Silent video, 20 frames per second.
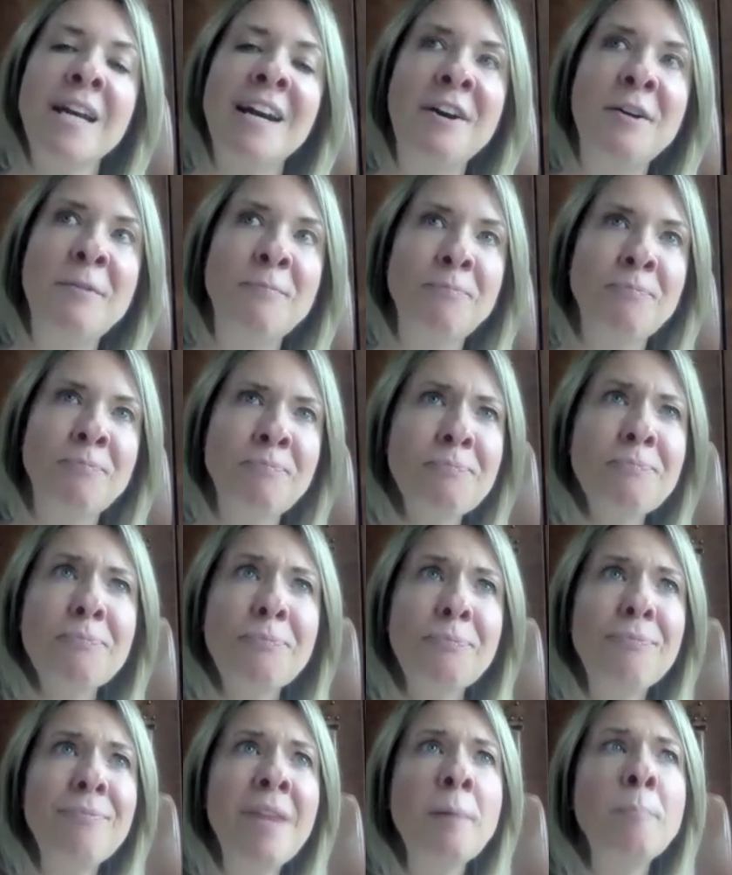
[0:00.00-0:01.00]
Um
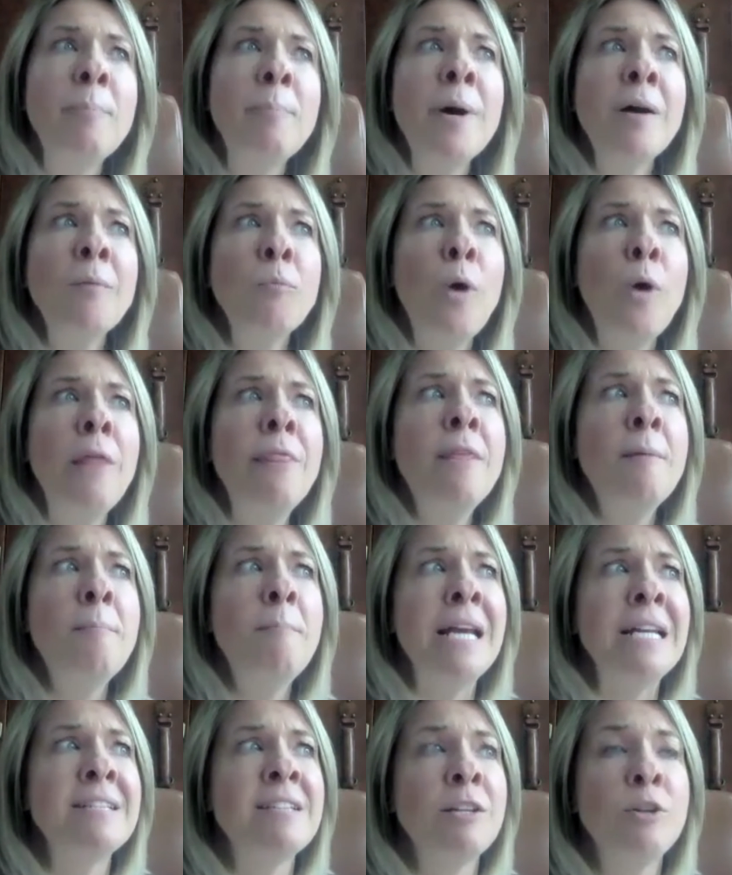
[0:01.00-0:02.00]
but one that
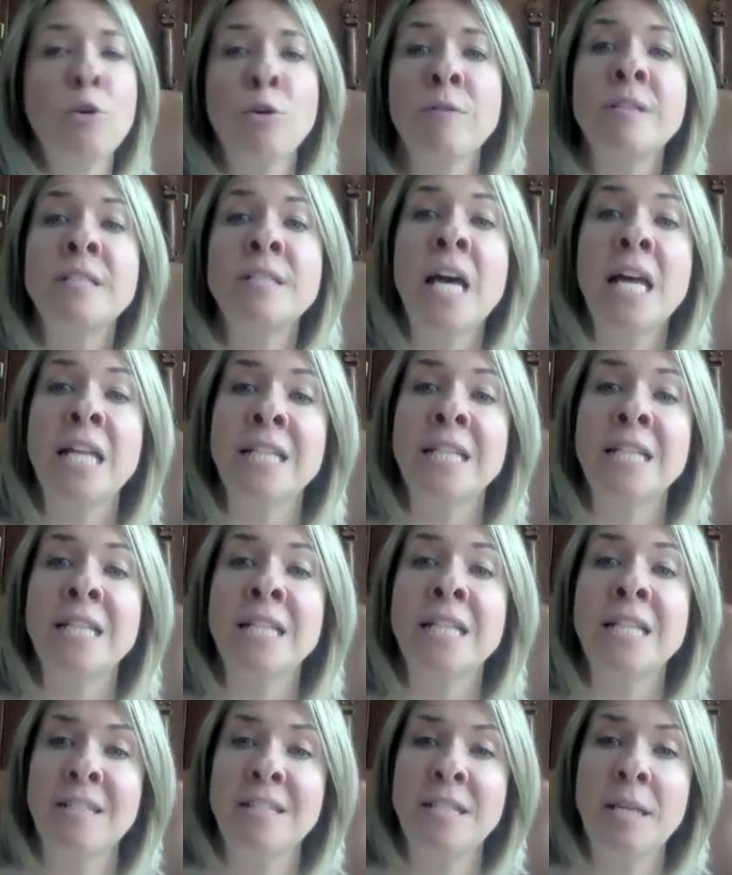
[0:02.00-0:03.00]
makes a lot of sense
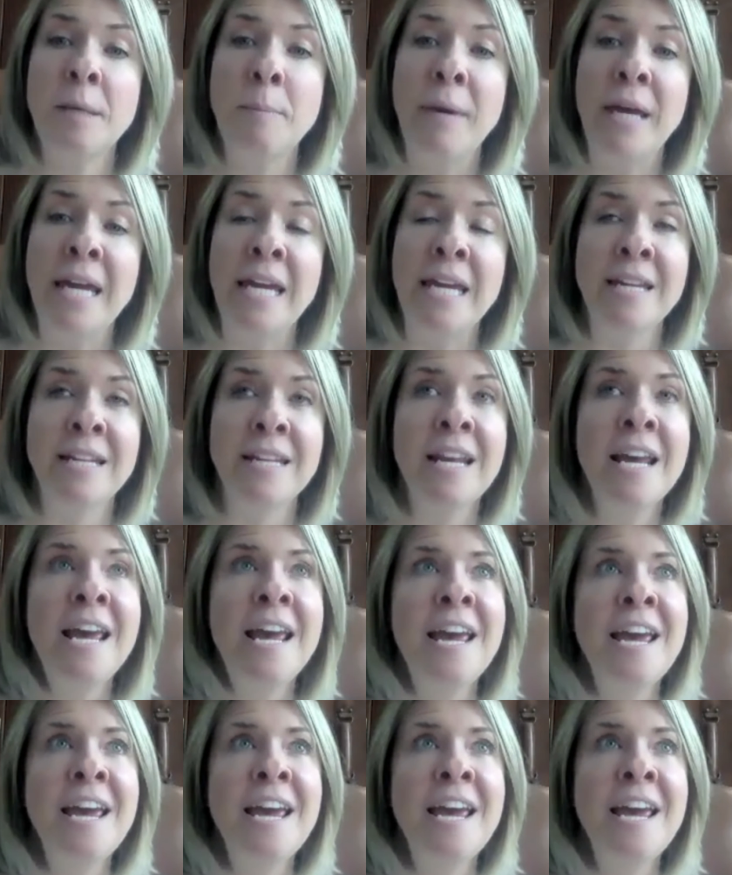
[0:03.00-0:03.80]
to, to me and